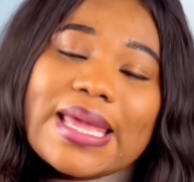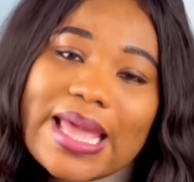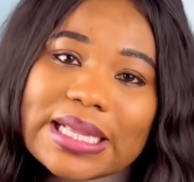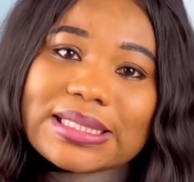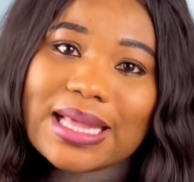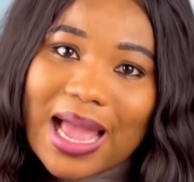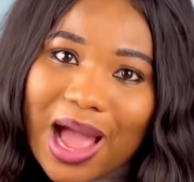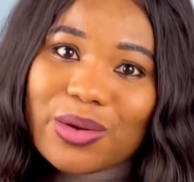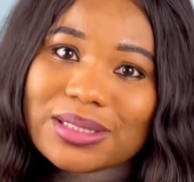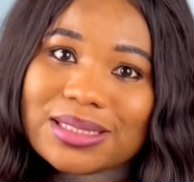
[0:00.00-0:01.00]
gets the
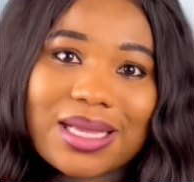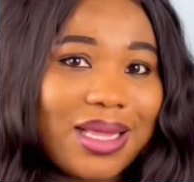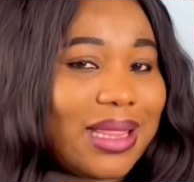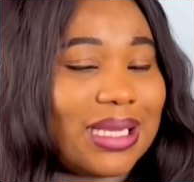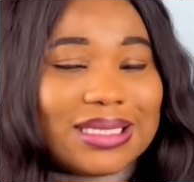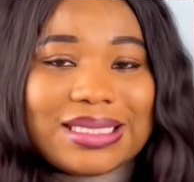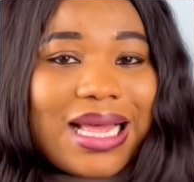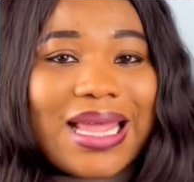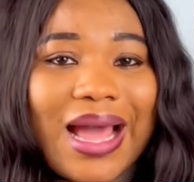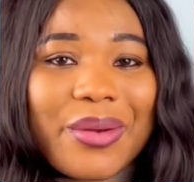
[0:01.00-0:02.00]
house. That's
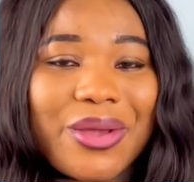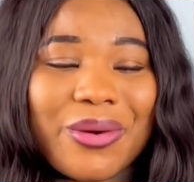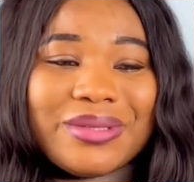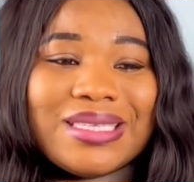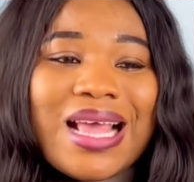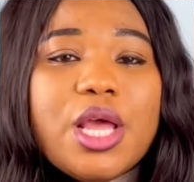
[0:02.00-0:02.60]
exactly how it goes.